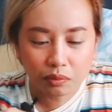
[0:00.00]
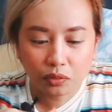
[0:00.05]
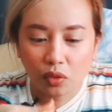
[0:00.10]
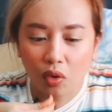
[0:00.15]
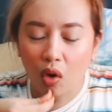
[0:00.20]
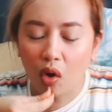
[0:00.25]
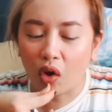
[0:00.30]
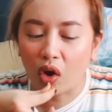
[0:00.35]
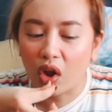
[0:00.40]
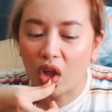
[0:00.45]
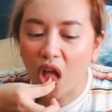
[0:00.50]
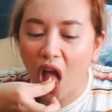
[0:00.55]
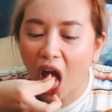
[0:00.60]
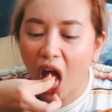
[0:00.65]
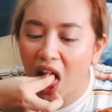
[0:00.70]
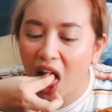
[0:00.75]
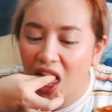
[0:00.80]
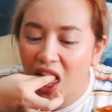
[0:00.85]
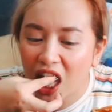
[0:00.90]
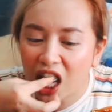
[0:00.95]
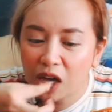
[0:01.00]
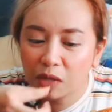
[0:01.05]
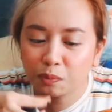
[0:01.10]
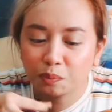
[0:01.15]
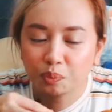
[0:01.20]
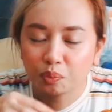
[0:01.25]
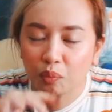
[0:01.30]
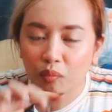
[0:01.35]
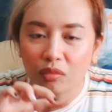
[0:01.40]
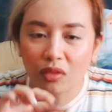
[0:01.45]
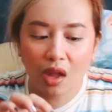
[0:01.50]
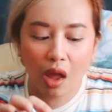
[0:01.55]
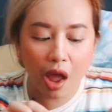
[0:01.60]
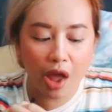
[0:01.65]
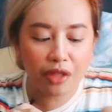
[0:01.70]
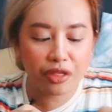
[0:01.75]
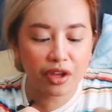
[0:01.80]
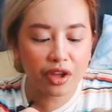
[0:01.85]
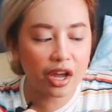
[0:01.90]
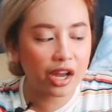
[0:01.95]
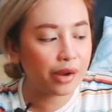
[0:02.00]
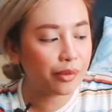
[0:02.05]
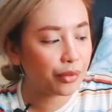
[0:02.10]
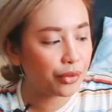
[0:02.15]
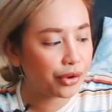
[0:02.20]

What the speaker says: Okay. I think alam ko